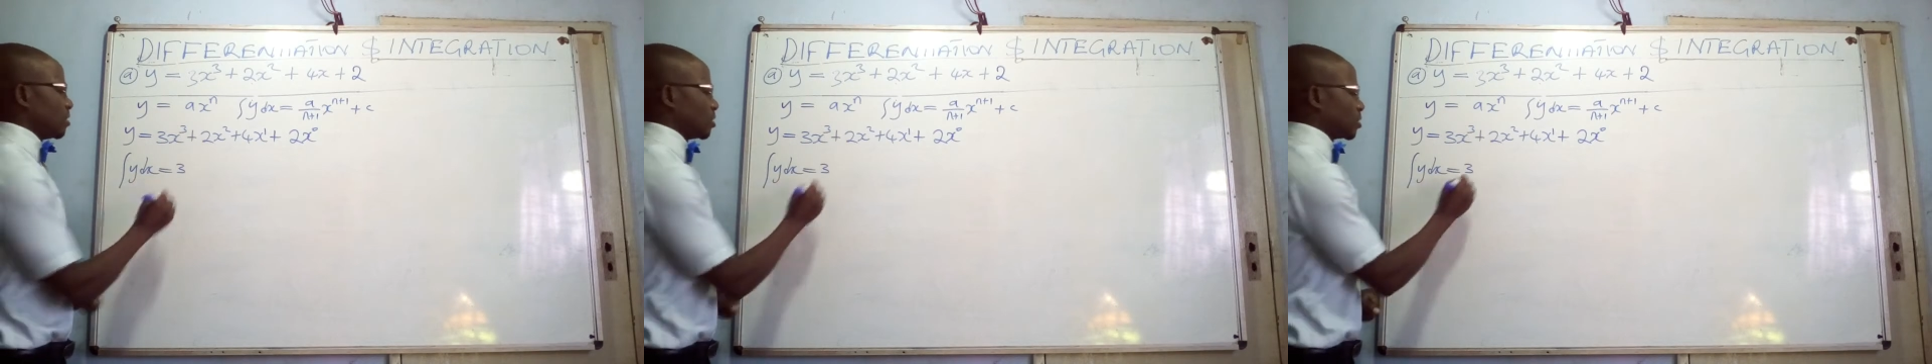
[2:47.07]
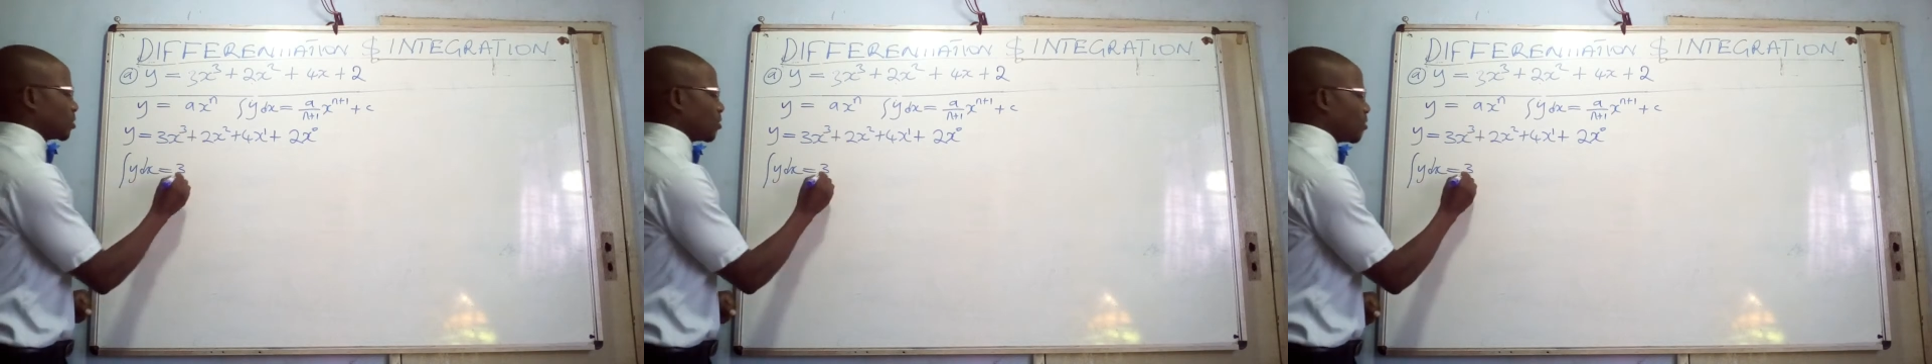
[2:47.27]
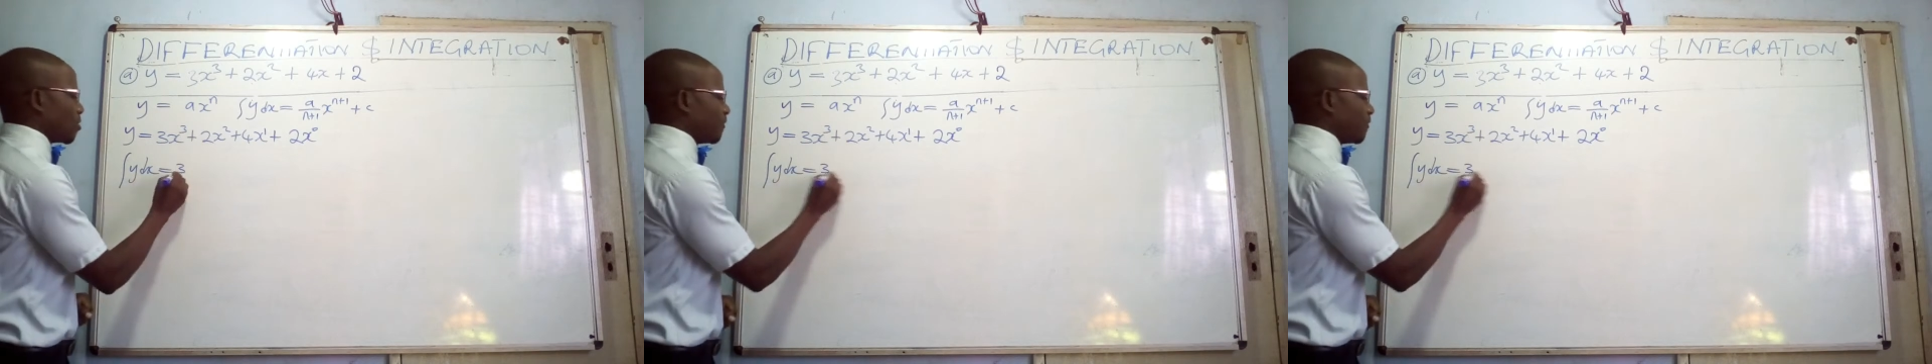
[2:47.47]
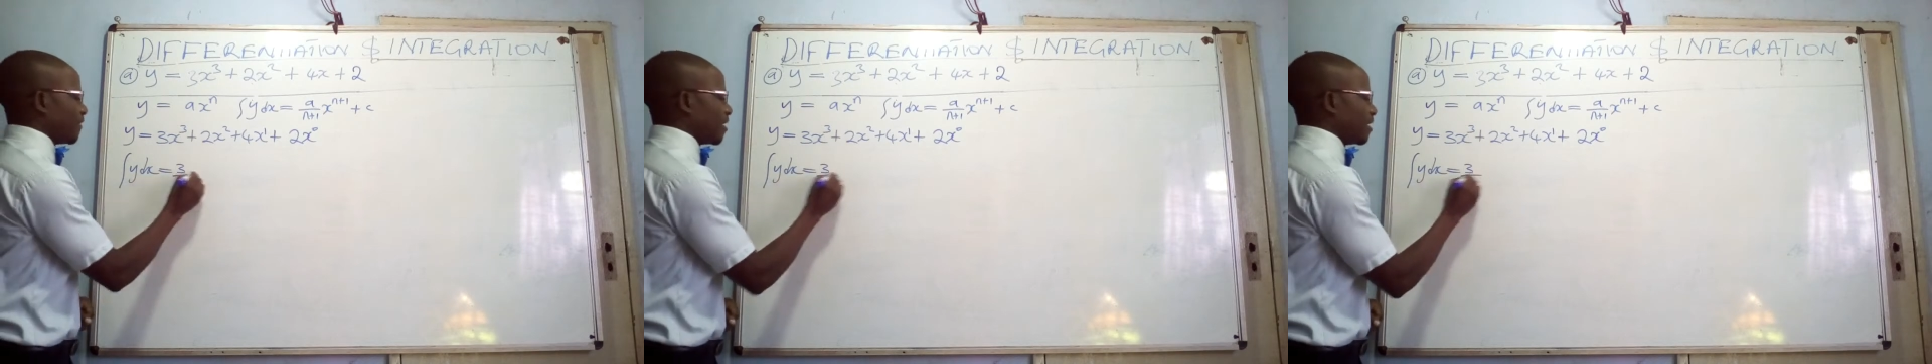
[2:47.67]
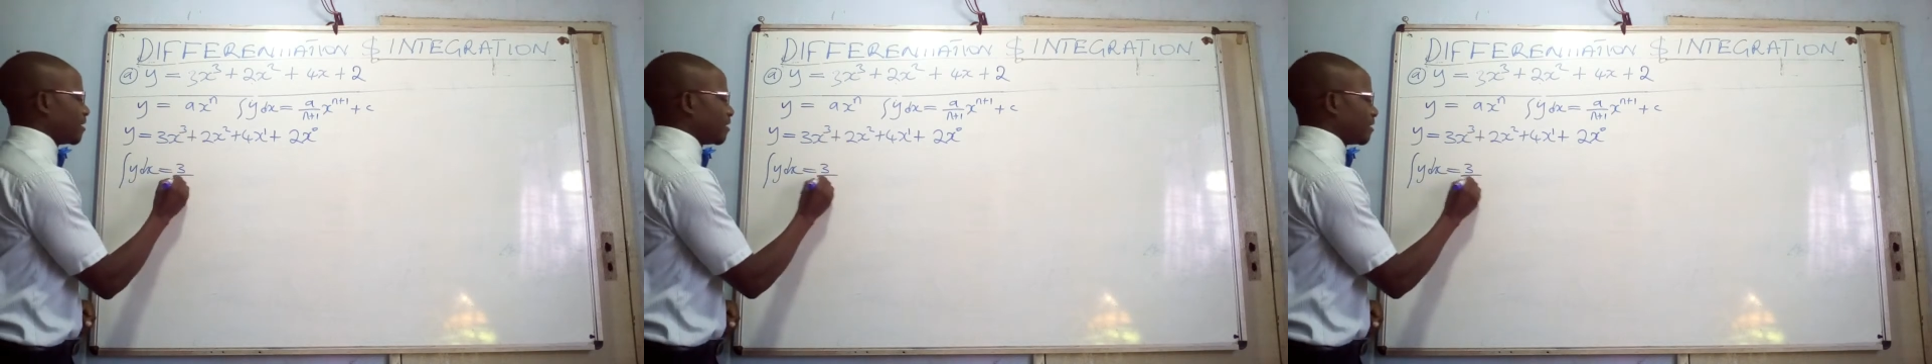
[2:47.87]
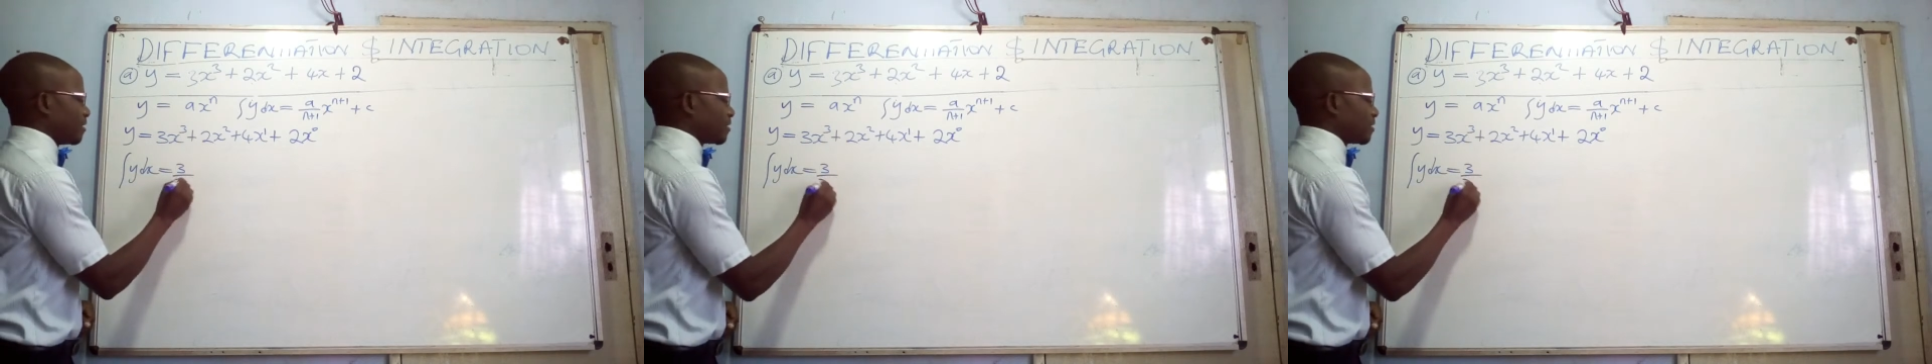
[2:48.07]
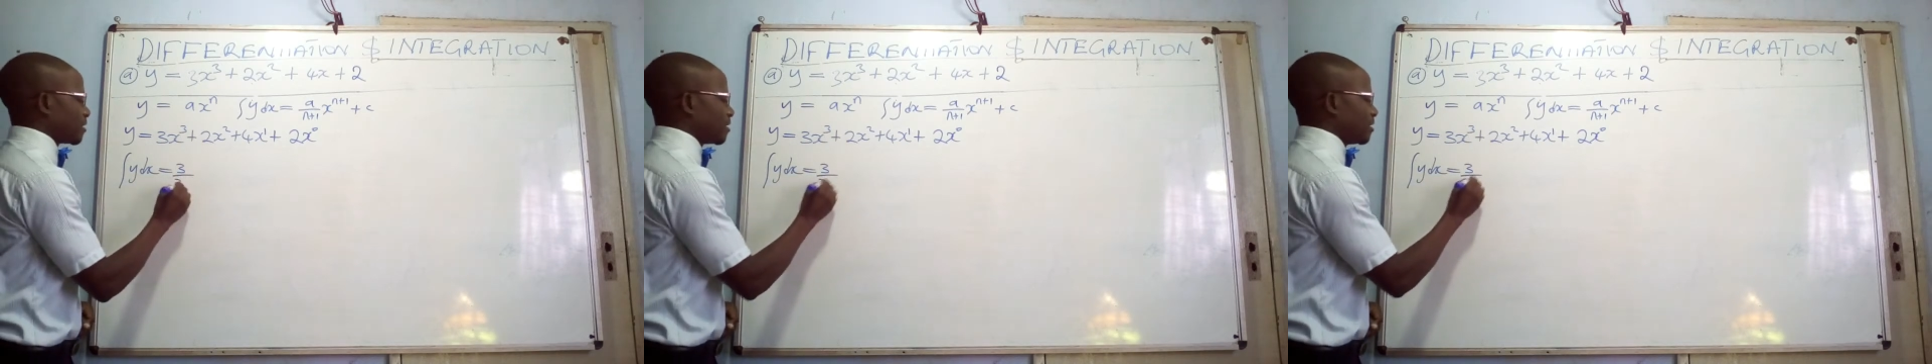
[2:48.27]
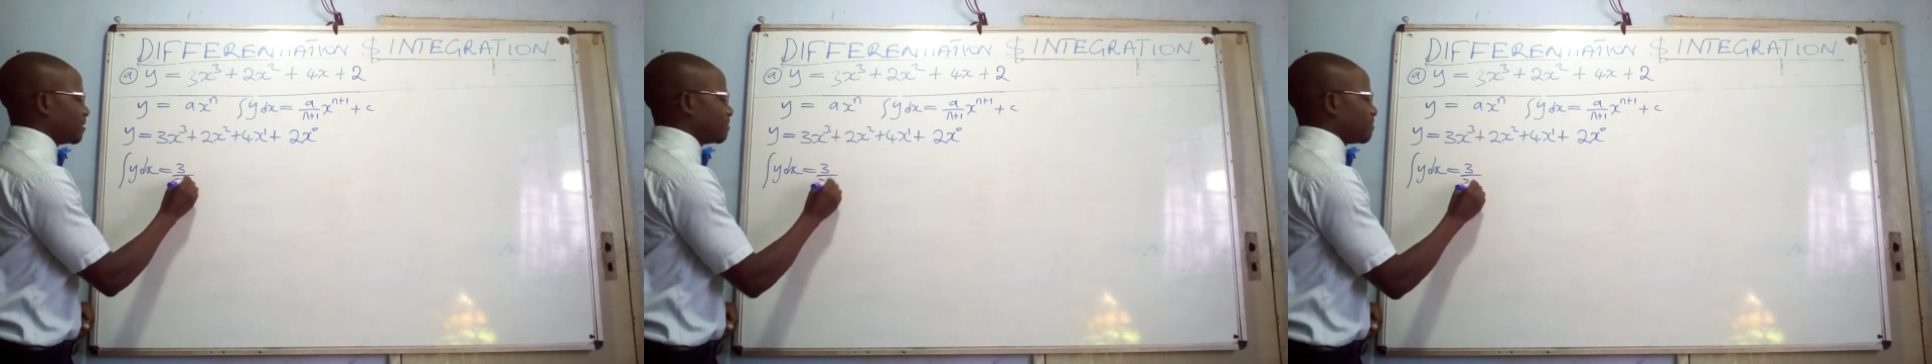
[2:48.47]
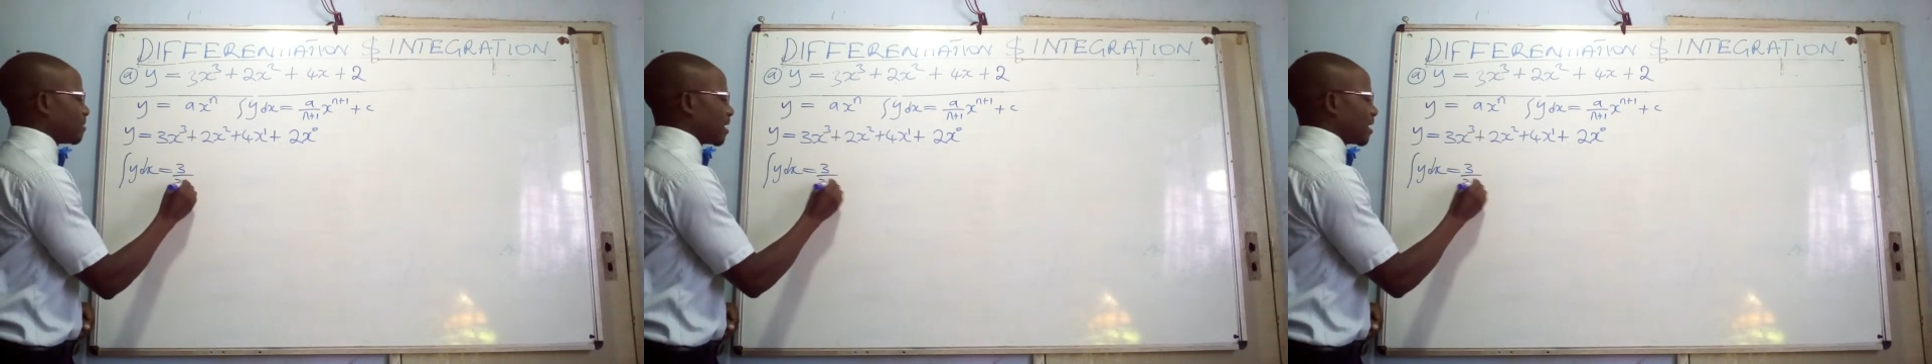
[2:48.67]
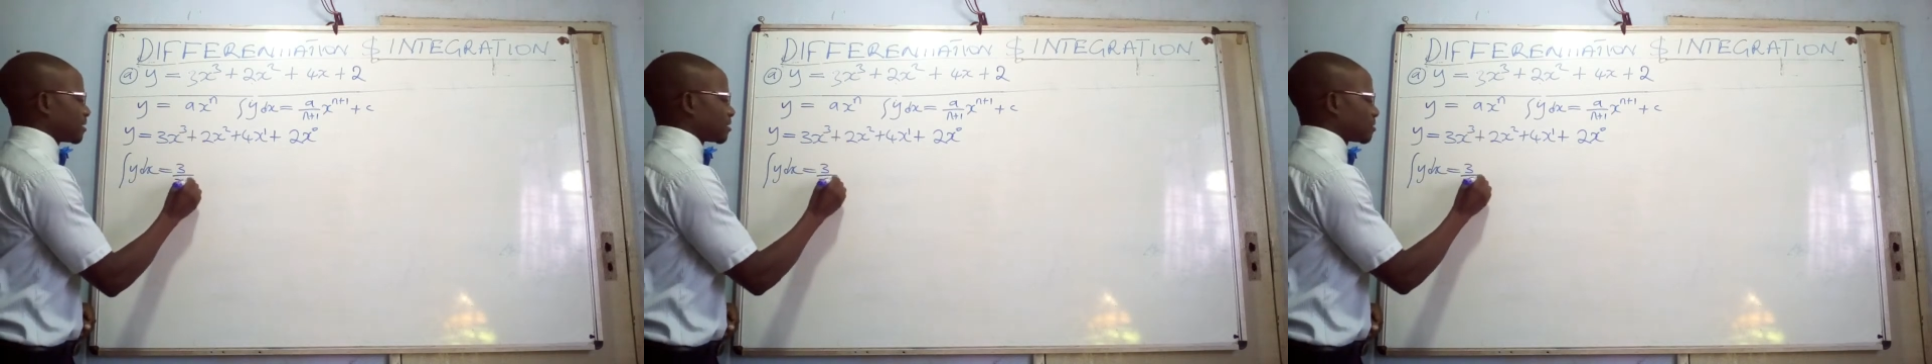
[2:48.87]
So over 3
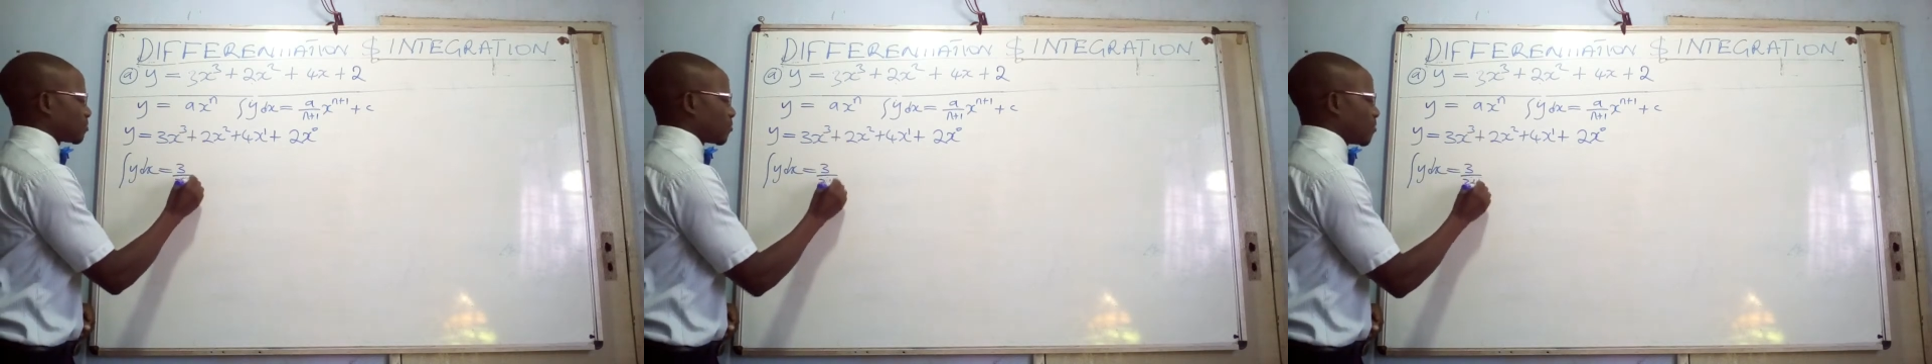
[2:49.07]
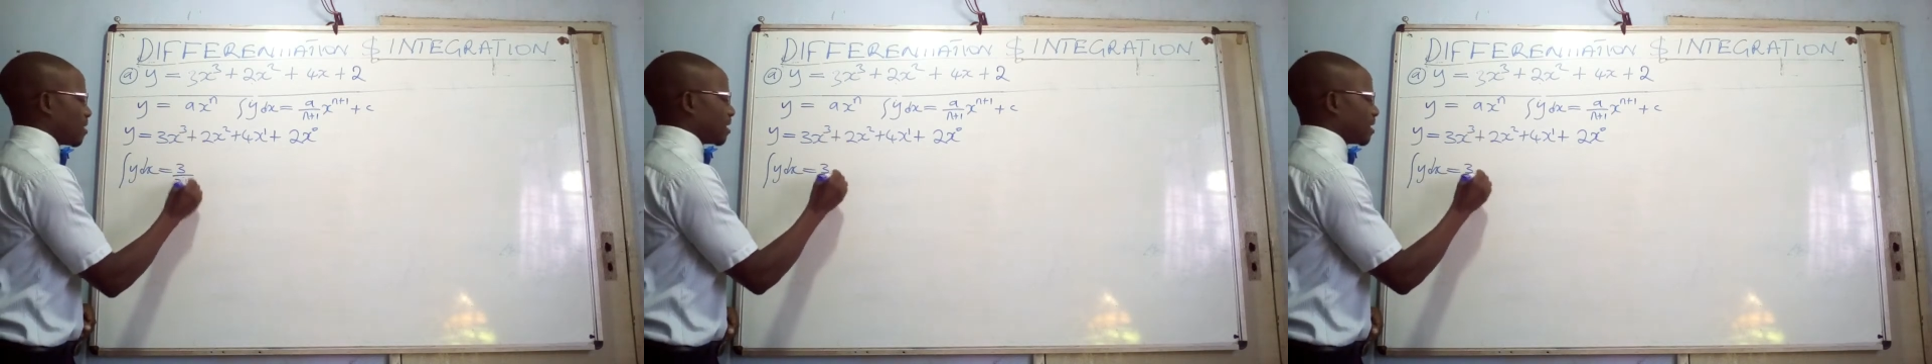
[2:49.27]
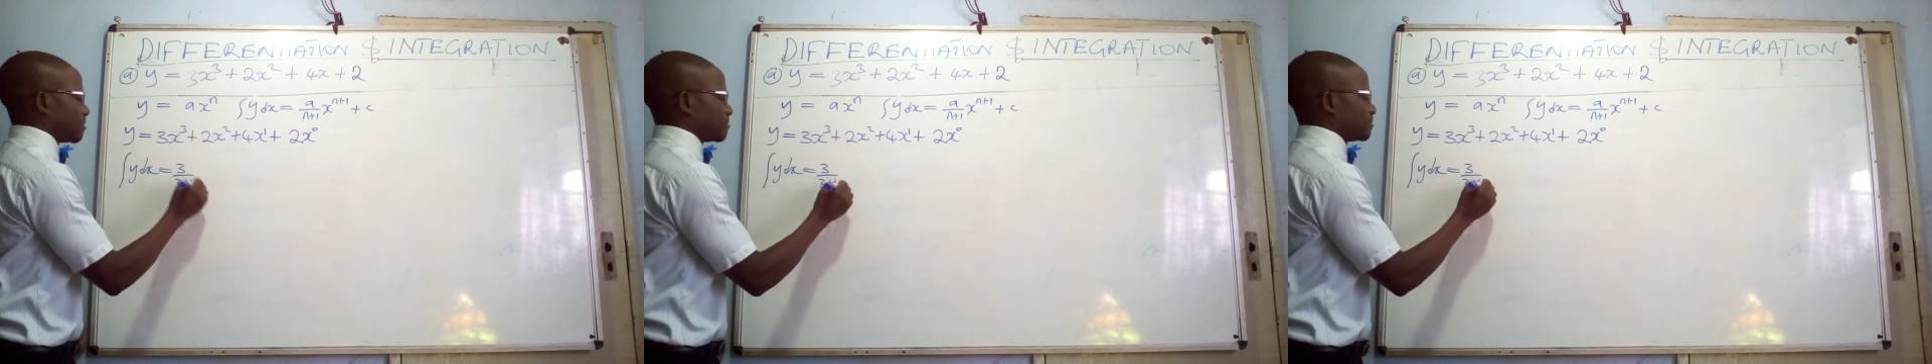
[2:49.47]
plus 1.